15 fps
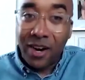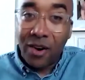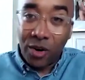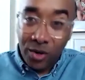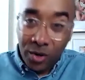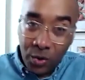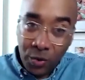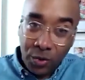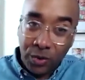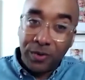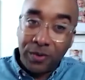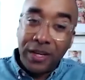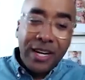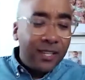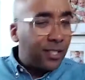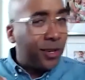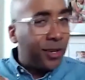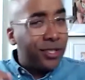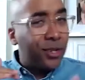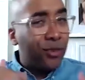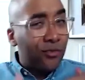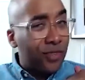or cool. So there's
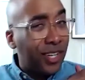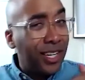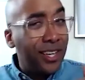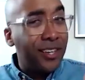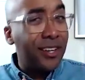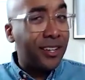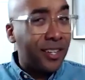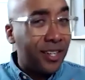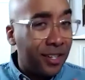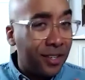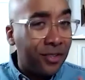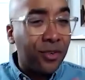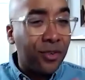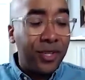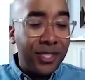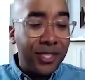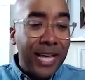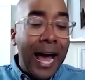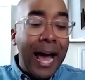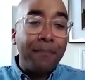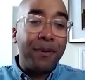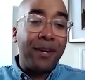a really good congruence
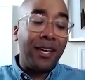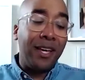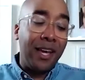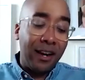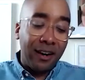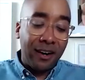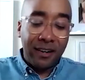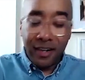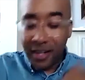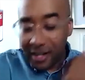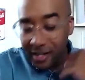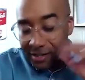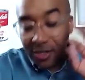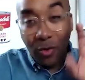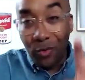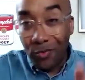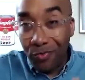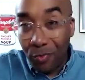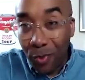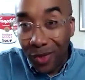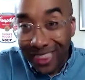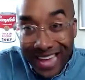happening here. So
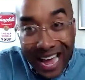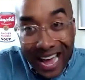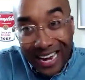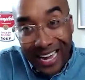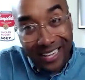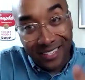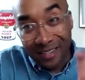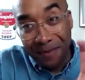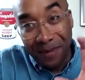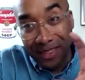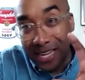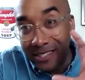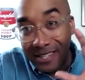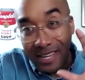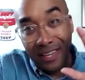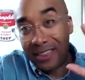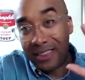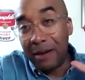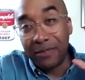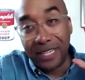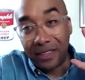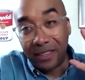with that, as I mean, that
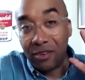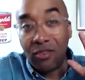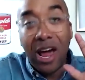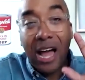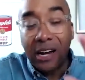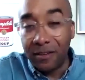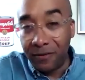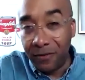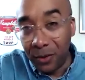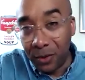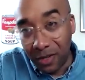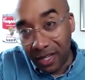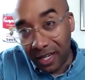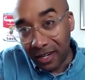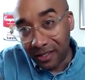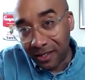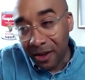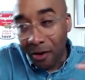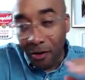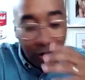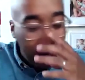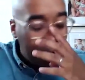was like the rocket fuel to get us
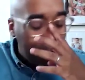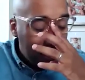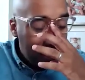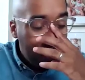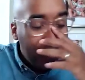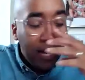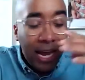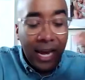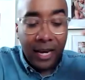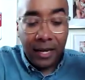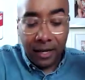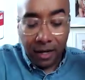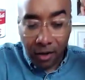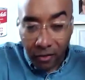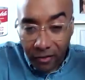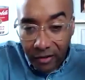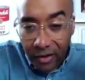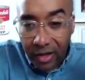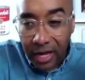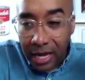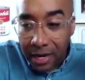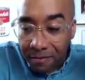going. And
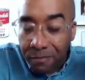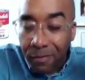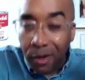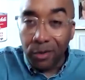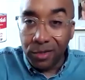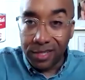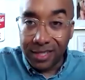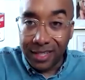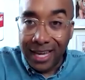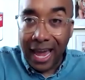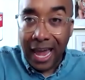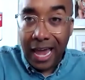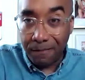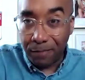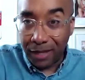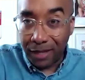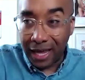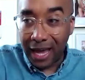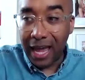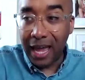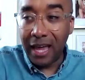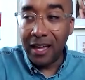in most
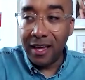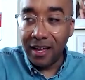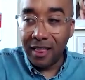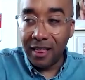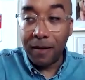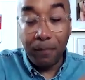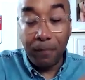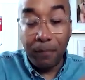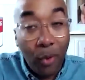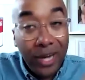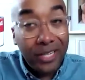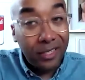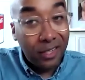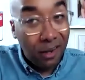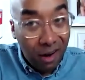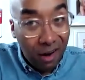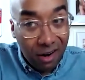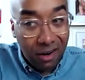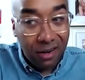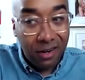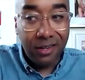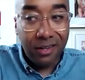gameplay, the point
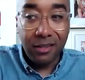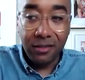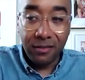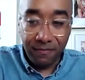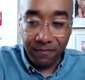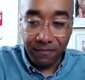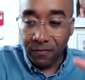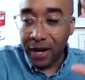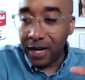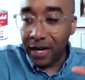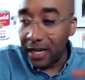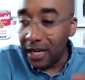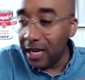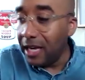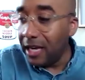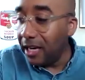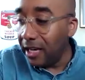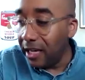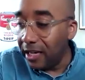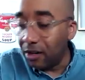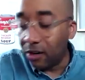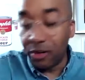guard, right,
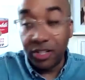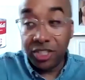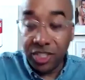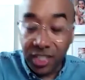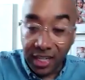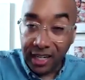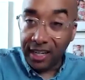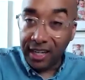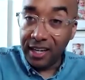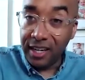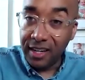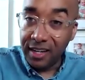he or she